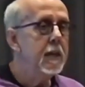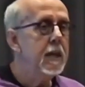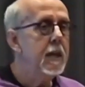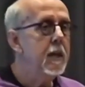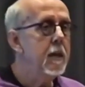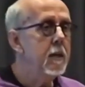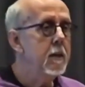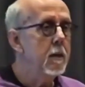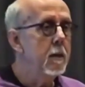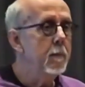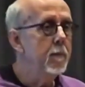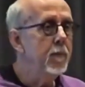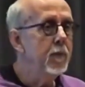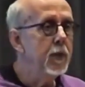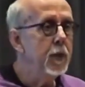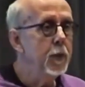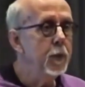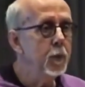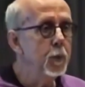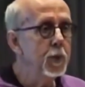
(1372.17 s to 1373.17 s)
Kim,
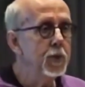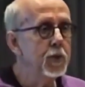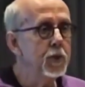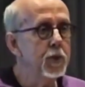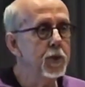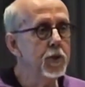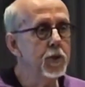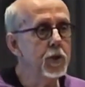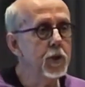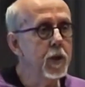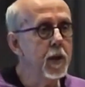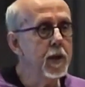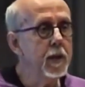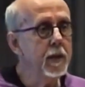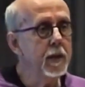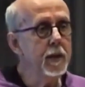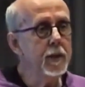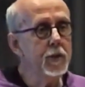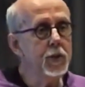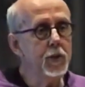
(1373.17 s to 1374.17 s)
who was this
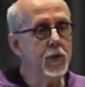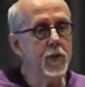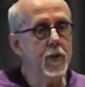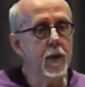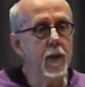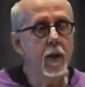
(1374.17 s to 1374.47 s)
Chinese